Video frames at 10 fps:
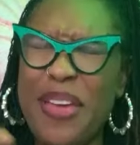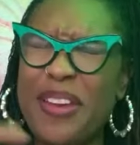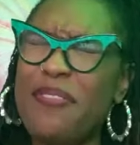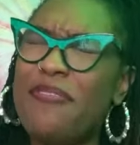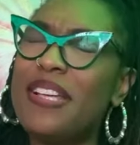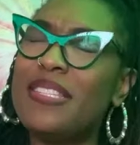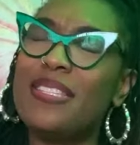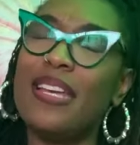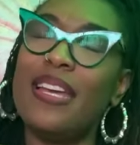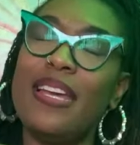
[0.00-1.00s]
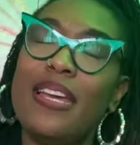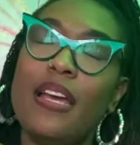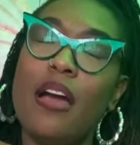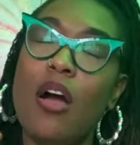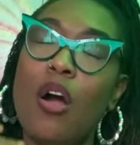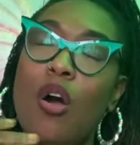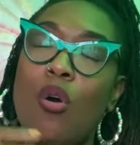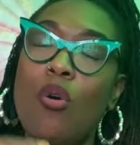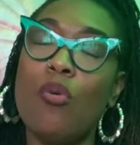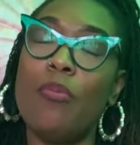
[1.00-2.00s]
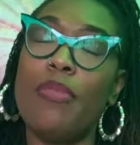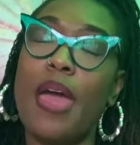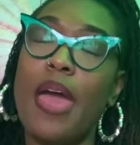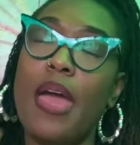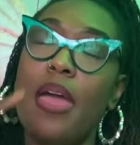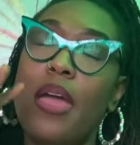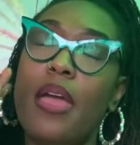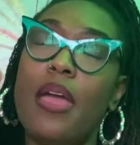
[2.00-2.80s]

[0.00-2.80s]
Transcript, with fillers: manifesting a home that